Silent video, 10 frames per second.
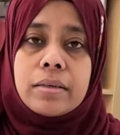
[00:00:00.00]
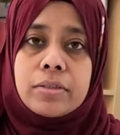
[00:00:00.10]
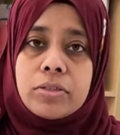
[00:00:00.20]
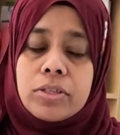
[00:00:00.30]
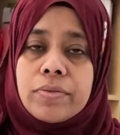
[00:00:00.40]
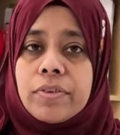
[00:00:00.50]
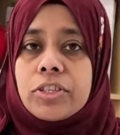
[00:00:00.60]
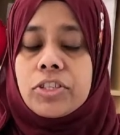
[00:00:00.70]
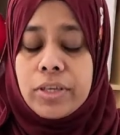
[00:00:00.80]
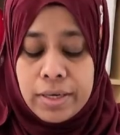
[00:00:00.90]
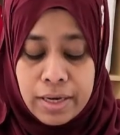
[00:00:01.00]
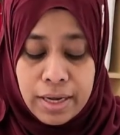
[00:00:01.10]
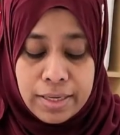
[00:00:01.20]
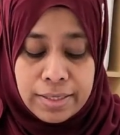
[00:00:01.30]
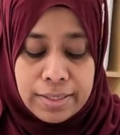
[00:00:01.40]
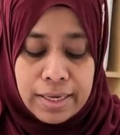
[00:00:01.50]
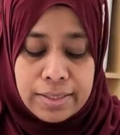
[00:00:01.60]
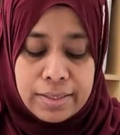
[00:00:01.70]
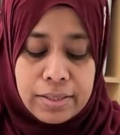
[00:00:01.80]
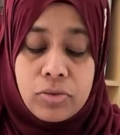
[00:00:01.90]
to differentiate sizes.